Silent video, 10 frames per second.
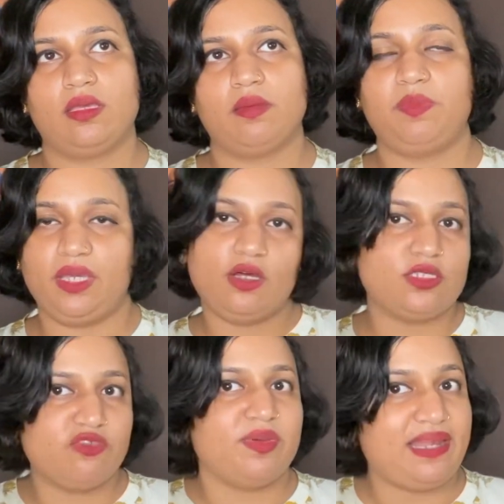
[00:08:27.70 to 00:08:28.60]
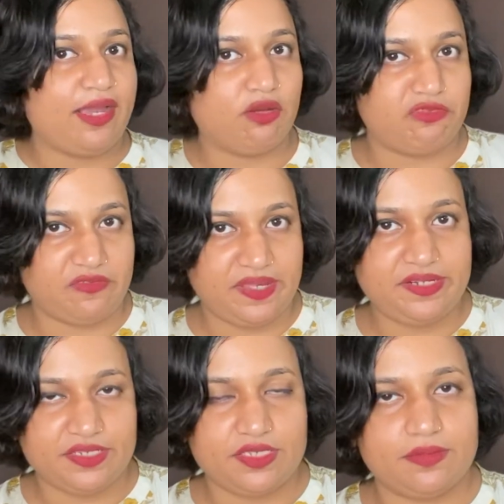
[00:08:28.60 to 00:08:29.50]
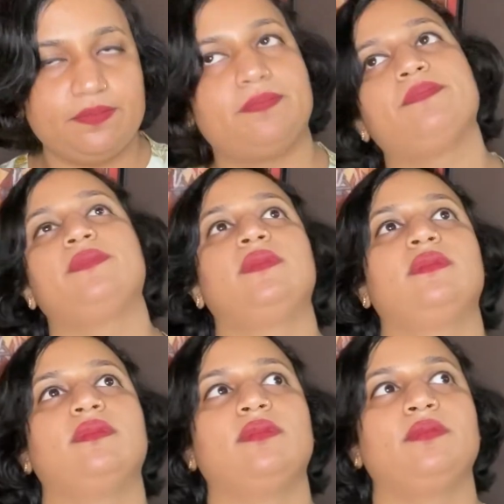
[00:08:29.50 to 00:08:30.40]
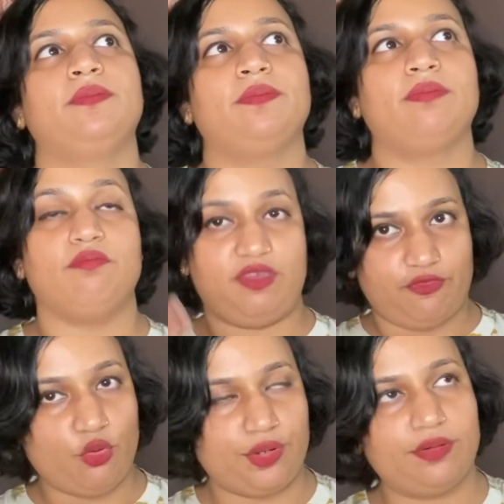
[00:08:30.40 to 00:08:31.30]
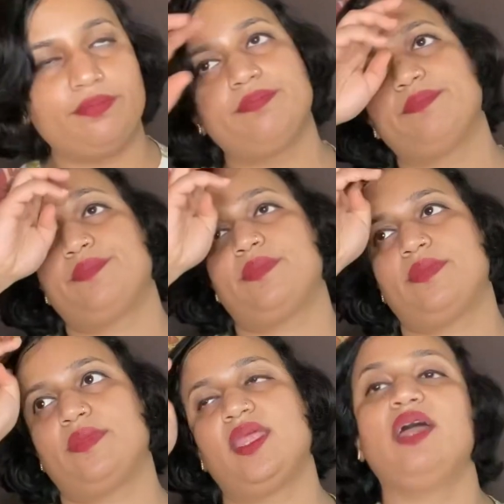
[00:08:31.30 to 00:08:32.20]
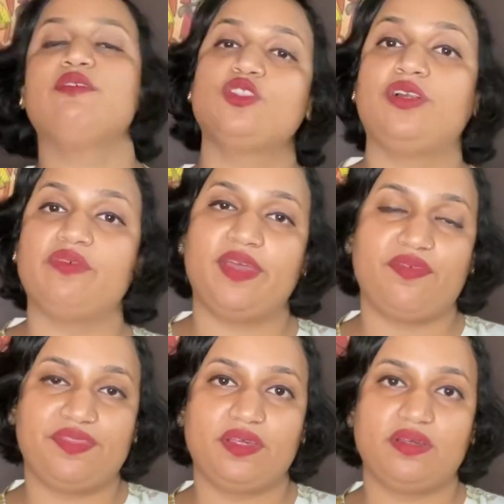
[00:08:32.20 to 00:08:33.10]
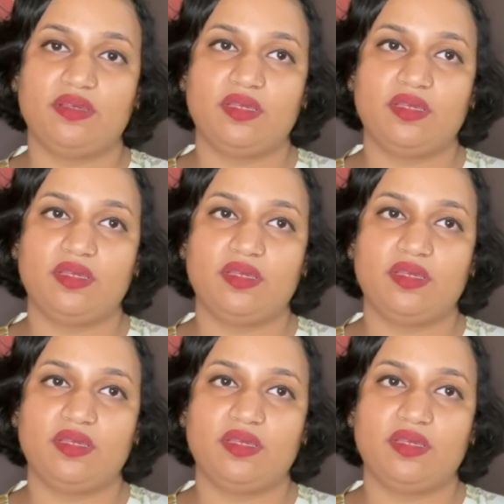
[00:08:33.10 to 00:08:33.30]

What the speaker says: because of my lack of awareness before, I was not aware of the